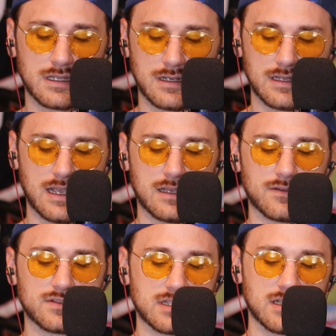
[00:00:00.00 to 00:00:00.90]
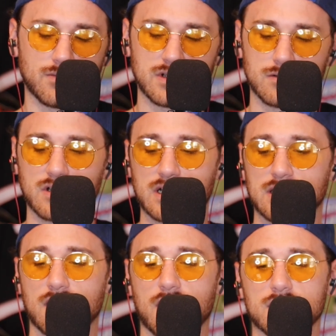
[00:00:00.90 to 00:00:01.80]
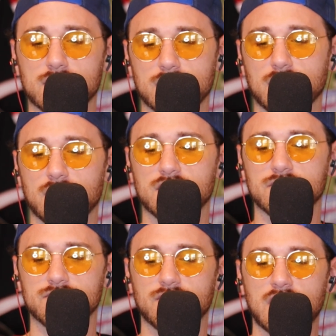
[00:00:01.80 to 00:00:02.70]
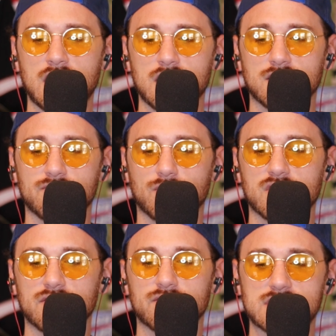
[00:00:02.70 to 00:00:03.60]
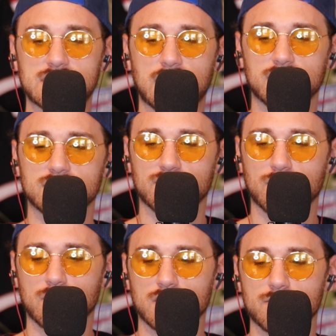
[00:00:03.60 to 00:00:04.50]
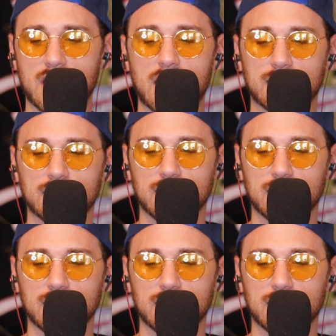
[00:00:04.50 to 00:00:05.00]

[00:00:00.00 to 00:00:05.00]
And in the AFC, when you look at the art of the four different styles of quarterback,